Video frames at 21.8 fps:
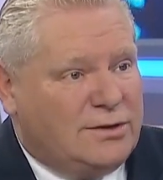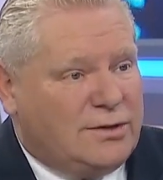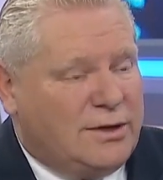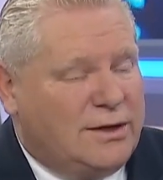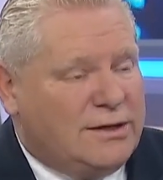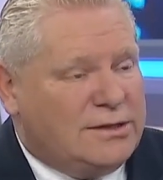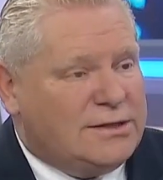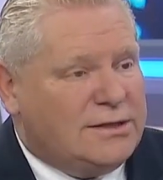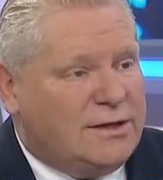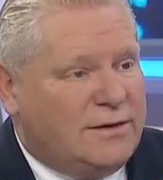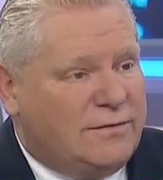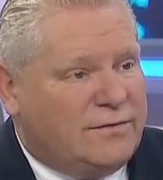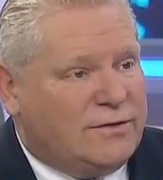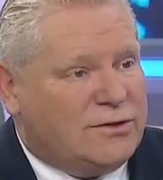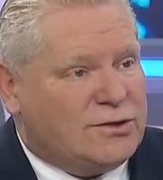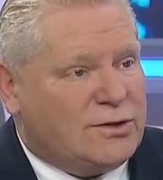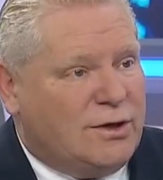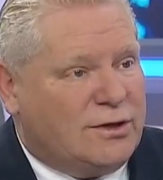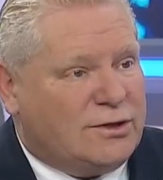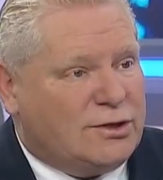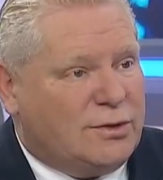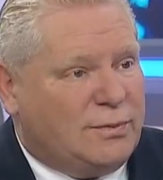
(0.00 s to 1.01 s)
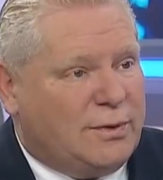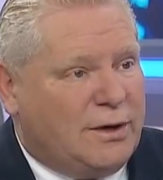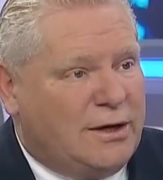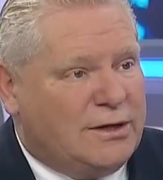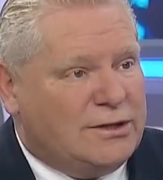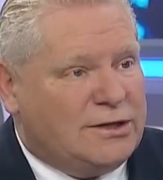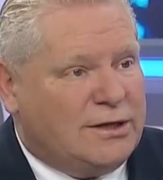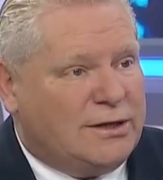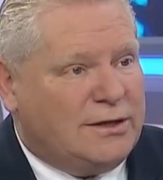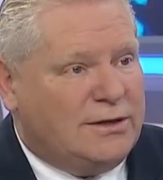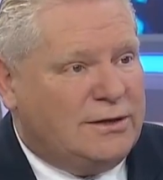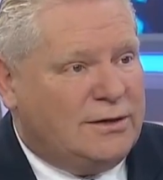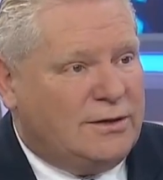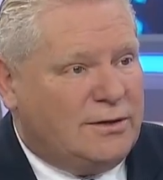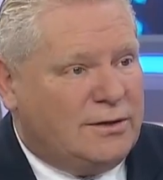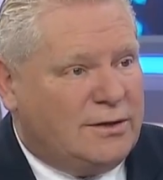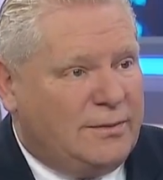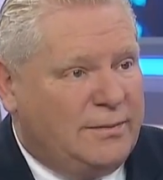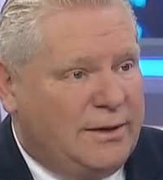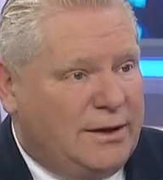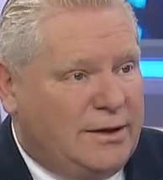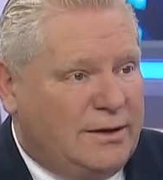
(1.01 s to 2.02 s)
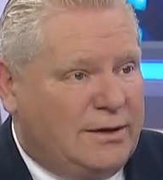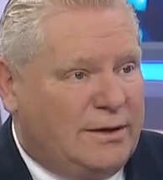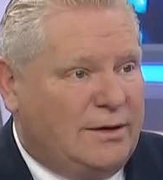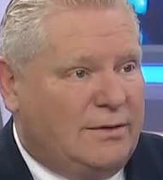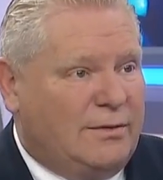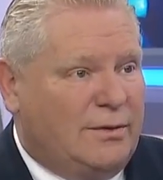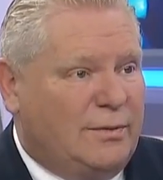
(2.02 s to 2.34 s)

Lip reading: infrastructure project in North America.